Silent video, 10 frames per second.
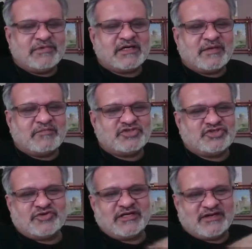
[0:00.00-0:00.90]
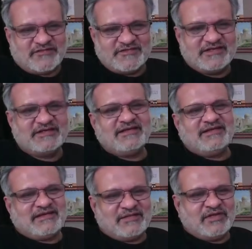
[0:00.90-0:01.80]
becoming mature enough
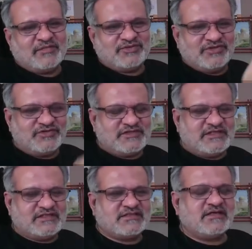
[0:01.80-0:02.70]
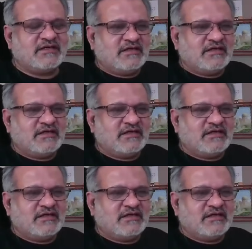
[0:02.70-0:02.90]
and being produced is